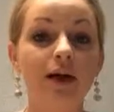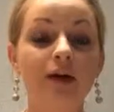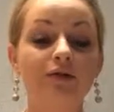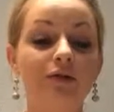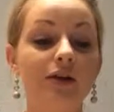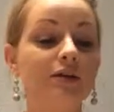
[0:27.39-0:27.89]

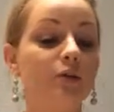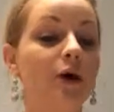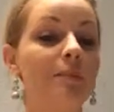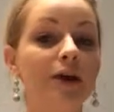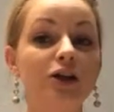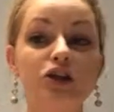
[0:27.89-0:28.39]
and if it's
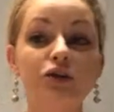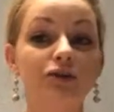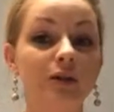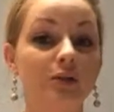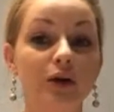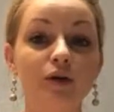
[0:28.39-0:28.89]
what makes you
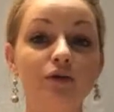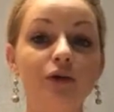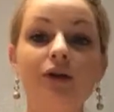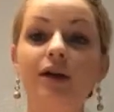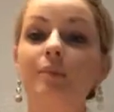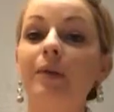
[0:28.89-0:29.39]
feel
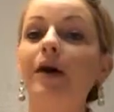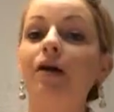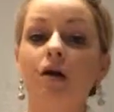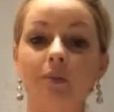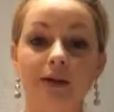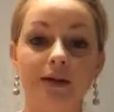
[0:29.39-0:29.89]
beautiful, then by
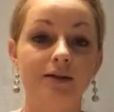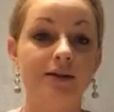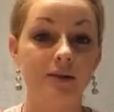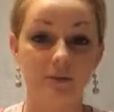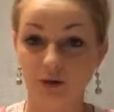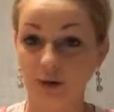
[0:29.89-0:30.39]
all means
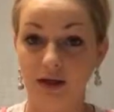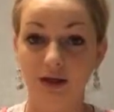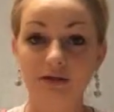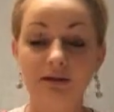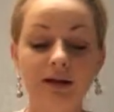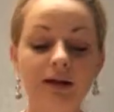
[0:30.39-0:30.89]
keep doing it.